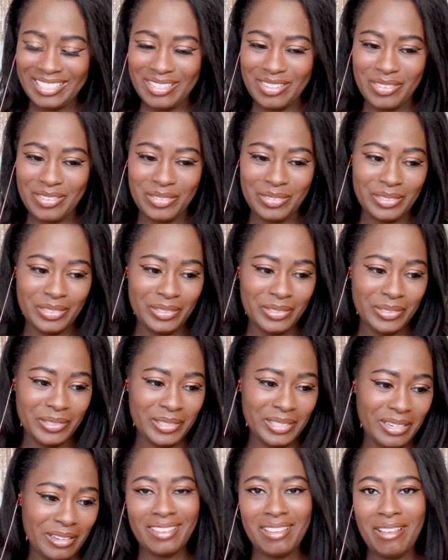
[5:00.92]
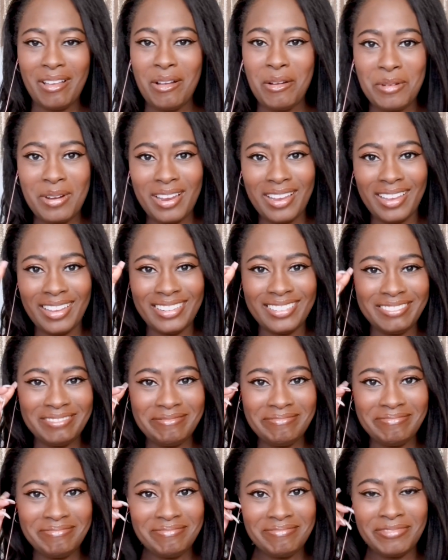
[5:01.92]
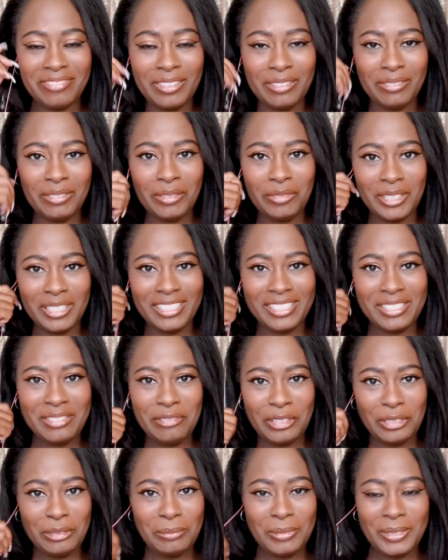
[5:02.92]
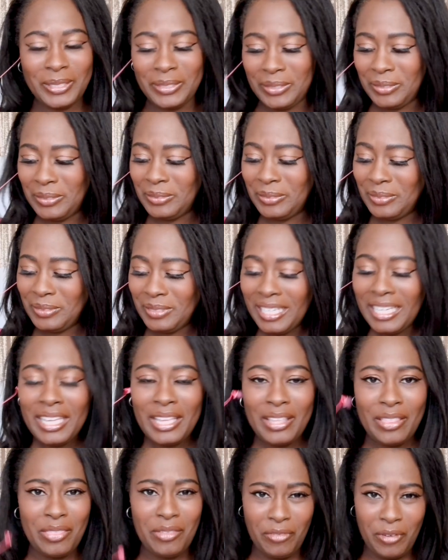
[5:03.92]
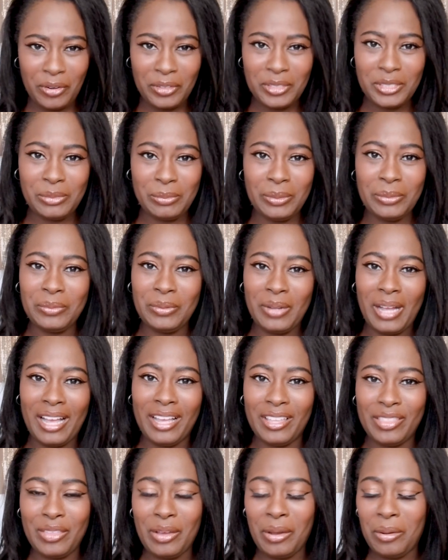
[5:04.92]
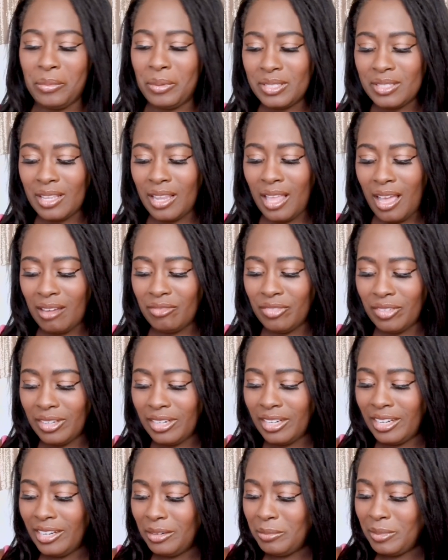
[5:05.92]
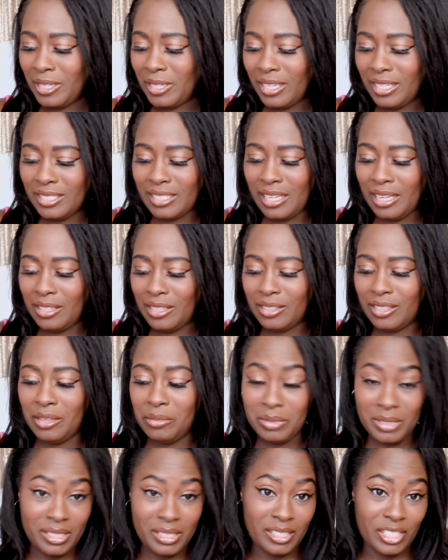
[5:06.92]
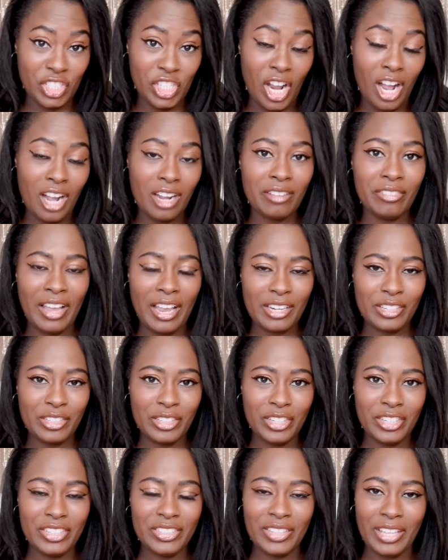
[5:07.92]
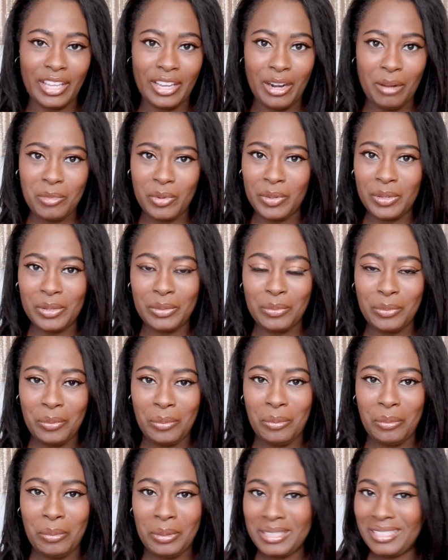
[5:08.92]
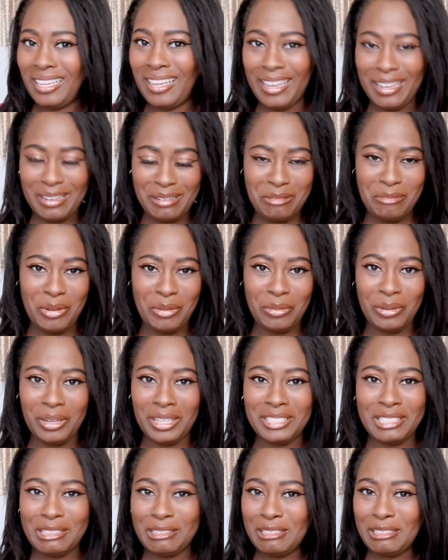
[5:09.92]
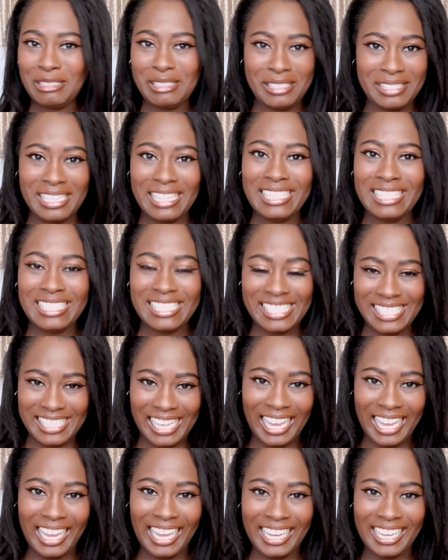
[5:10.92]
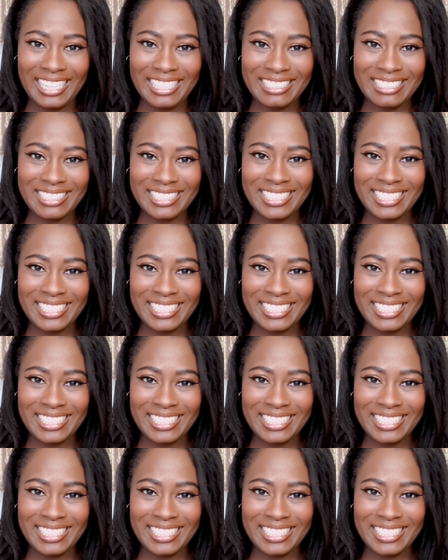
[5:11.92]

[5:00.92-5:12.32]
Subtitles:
Oh, Lord. All right. Fluffy Friends, Volume 2. The first one I thought was a lot funnier because it was the shock factor that I'm going, what the heck am I watching? This is insane.